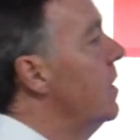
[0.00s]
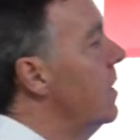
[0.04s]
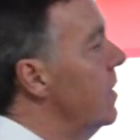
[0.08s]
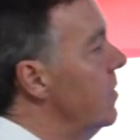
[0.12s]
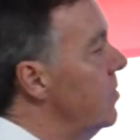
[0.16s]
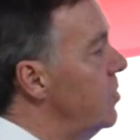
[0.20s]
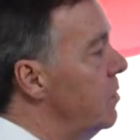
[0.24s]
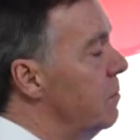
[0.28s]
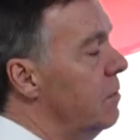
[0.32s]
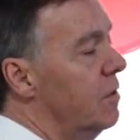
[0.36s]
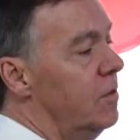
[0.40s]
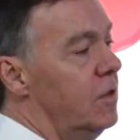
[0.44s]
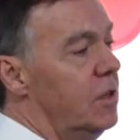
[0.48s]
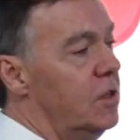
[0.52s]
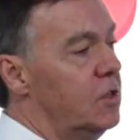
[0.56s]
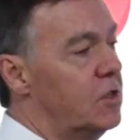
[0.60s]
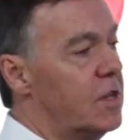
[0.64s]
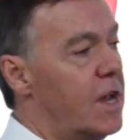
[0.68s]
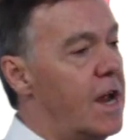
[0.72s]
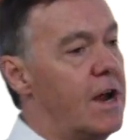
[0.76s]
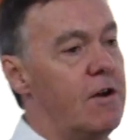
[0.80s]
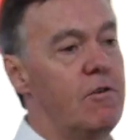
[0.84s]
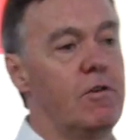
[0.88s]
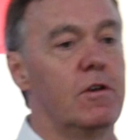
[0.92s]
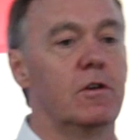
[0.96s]
in some of these
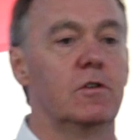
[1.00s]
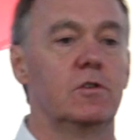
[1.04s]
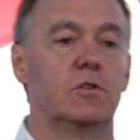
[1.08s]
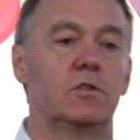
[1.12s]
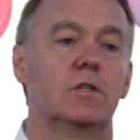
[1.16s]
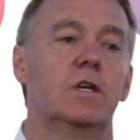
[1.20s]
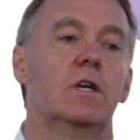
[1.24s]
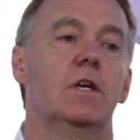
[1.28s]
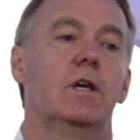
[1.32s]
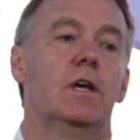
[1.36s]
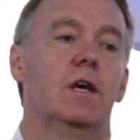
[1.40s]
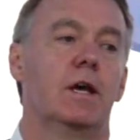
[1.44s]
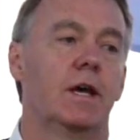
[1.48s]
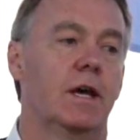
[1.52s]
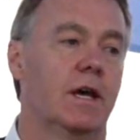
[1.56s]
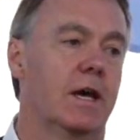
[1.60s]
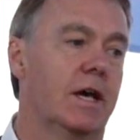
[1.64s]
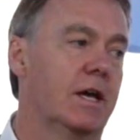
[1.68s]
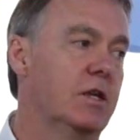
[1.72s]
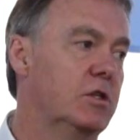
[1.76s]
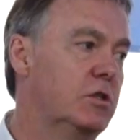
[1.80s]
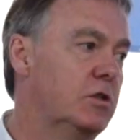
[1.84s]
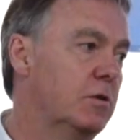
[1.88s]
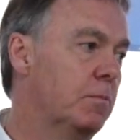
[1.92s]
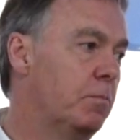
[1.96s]
areas
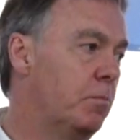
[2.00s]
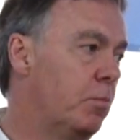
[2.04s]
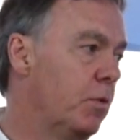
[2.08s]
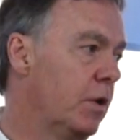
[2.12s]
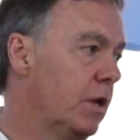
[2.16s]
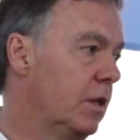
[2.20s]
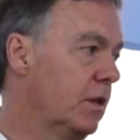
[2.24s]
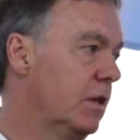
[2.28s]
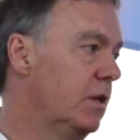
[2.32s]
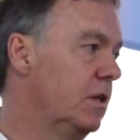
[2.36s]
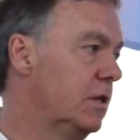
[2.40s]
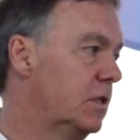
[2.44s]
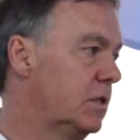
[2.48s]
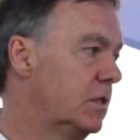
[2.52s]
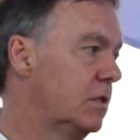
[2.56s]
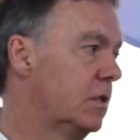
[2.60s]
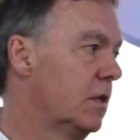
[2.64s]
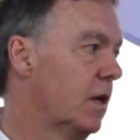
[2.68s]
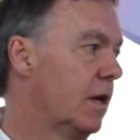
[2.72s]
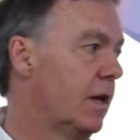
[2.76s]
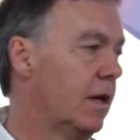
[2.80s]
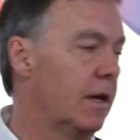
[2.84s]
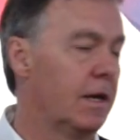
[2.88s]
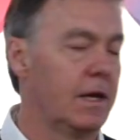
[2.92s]
and to bring these